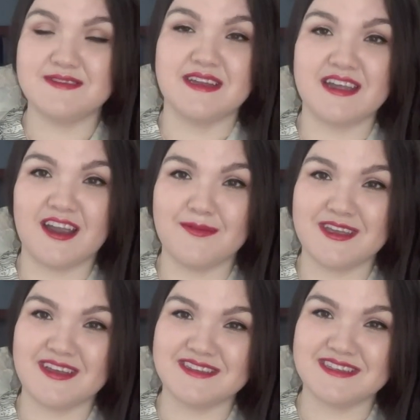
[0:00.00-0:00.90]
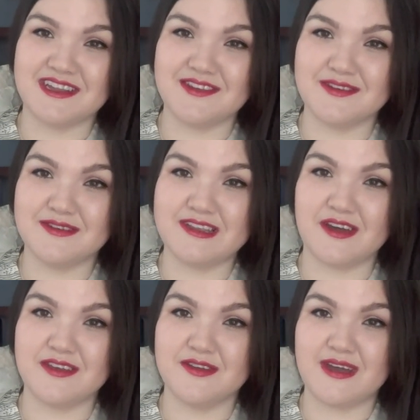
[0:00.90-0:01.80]
Satire because they do
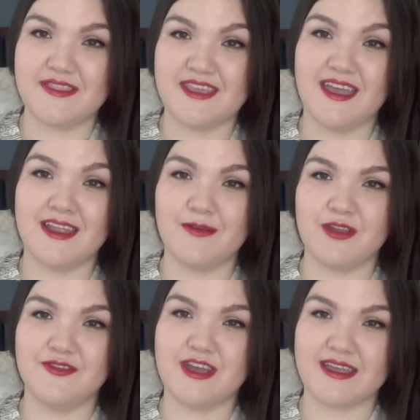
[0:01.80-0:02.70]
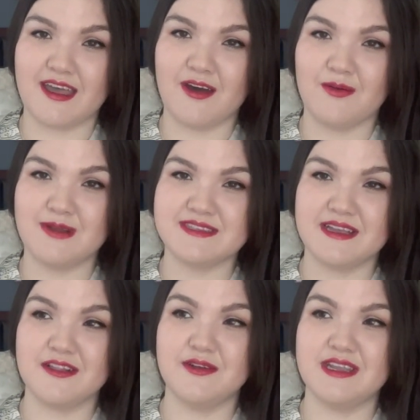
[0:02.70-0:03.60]
tell you at the end when you check out what's
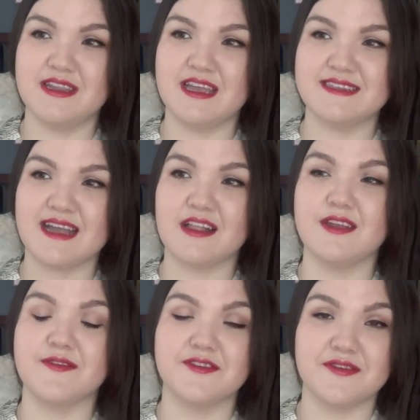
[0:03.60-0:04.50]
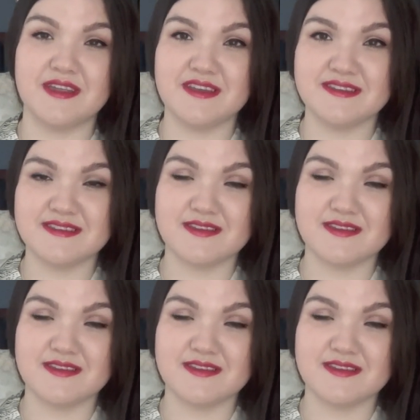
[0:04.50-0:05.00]
included exactly for duties.